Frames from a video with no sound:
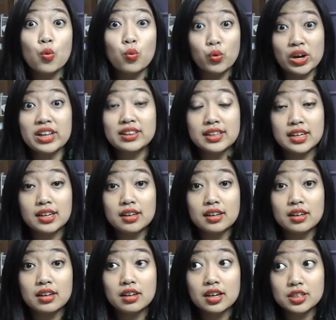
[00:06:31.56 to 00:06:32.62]
really
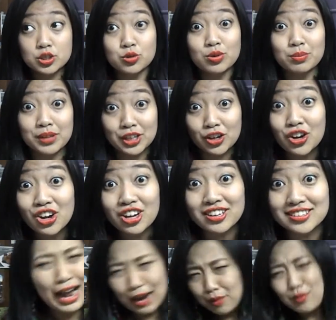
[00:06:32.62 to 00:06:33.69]
extremely good.
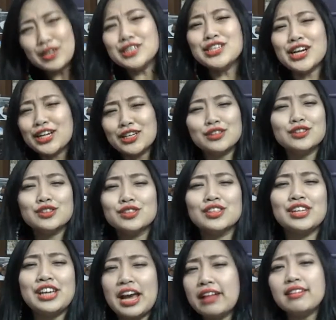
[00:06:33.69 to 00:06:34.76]
I wish I could do the
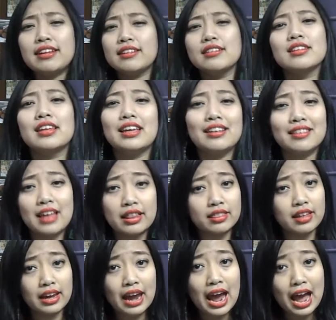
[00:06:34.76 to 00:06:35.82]
yelling thing that
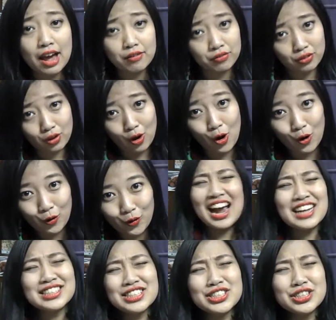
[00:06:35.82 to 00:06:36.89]
they have though.
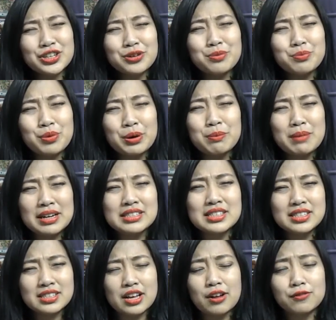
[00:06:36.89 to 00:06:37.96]
I just couldn't bring
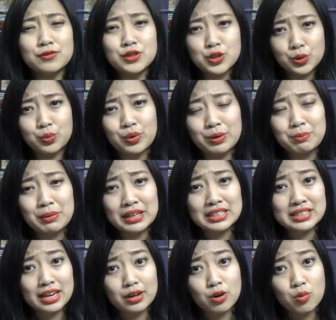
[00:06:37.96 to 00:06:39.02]
myself to it
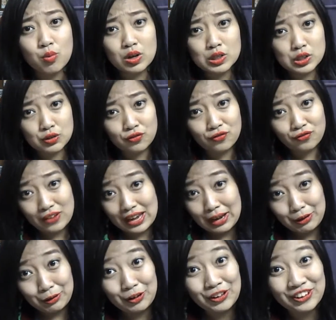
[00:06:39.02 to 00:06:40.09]
because I don't want to
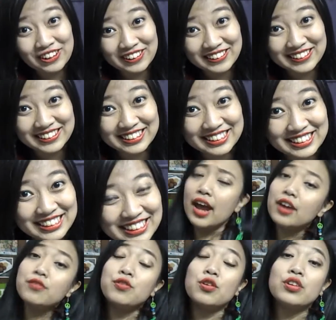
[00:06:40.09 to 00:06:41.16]
fail.
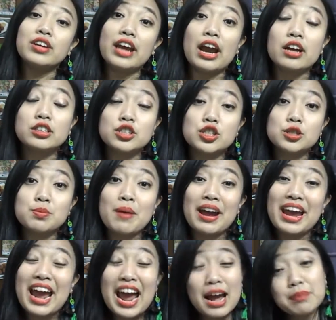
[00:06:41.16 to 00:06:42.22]
And for the characters, my
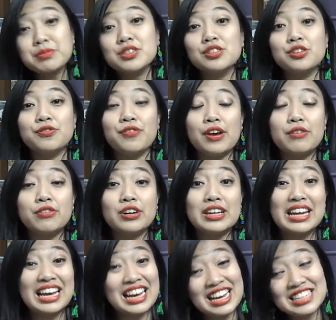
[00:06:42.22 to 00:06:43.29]
absolute favorite
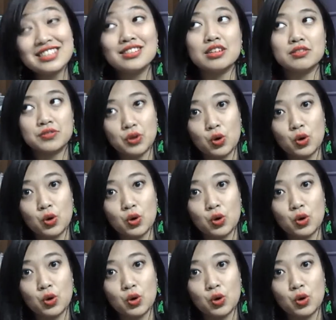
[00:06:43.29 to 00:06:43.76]
is, of